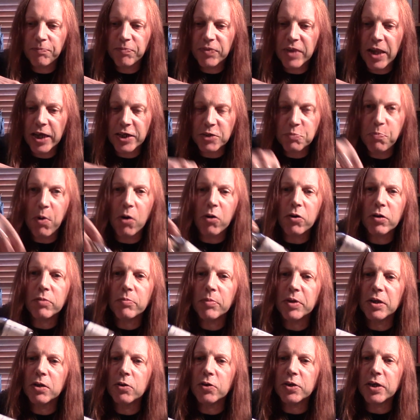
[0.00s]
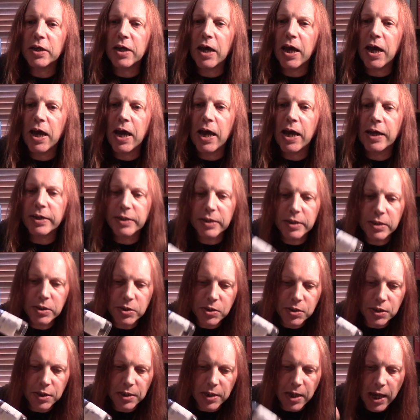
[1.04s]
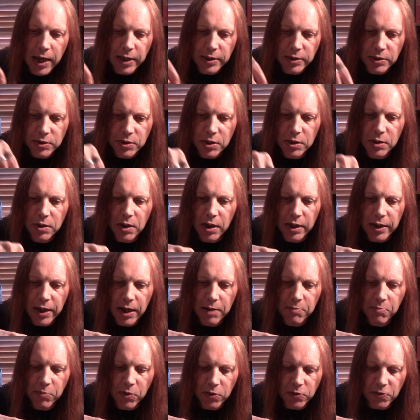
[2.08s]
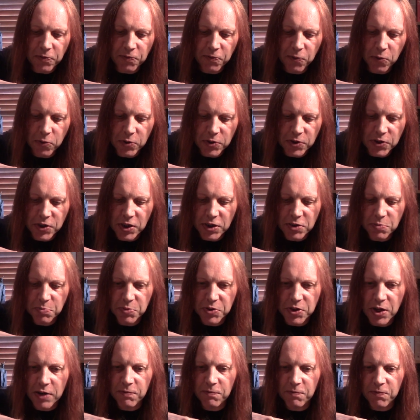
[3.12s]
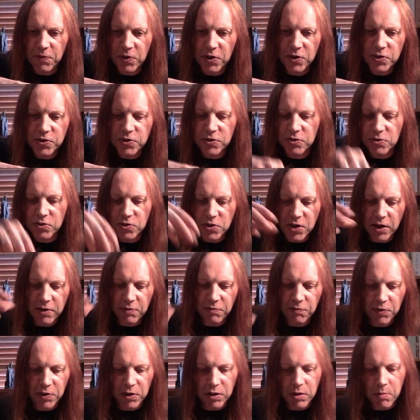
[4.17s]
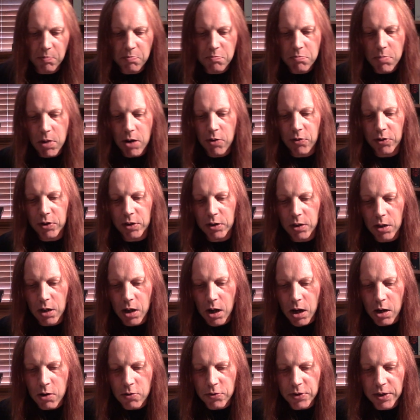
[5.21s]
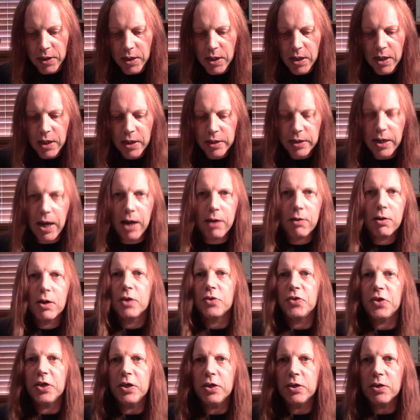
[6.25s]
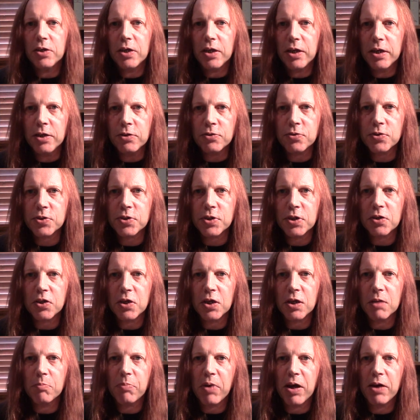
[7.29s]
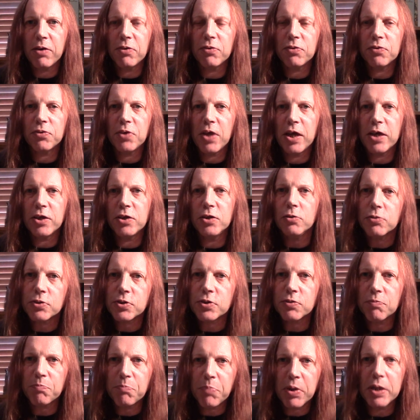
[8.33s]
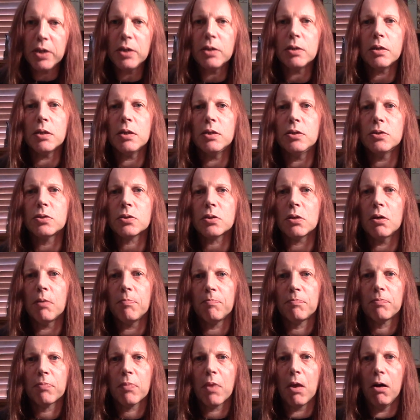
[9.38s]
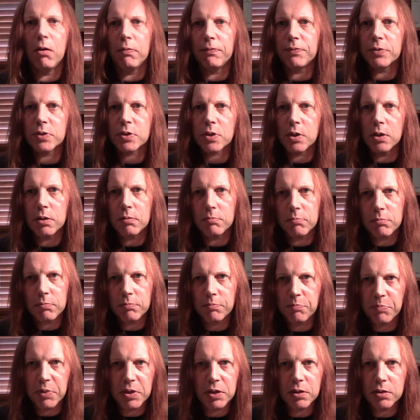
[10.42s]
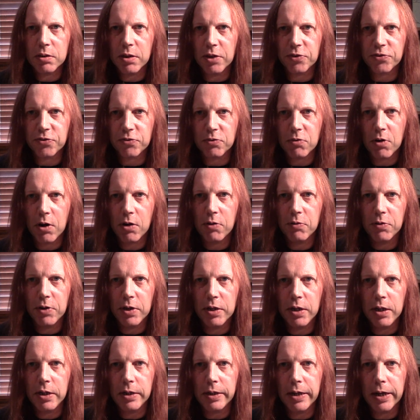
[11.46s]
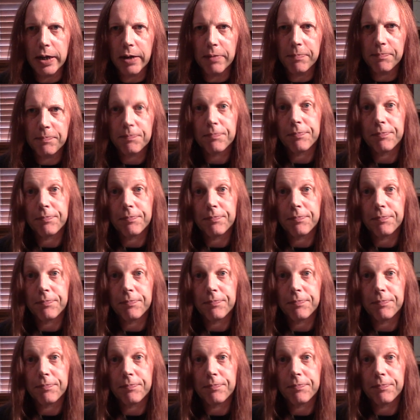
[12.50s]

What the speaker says: Next bottle we'll be looking at is the Edited, again bottled at 46%, first and second fill American oak. Now, the interesting thing about their use of peat is that, obviously, peat doesn't grow in India.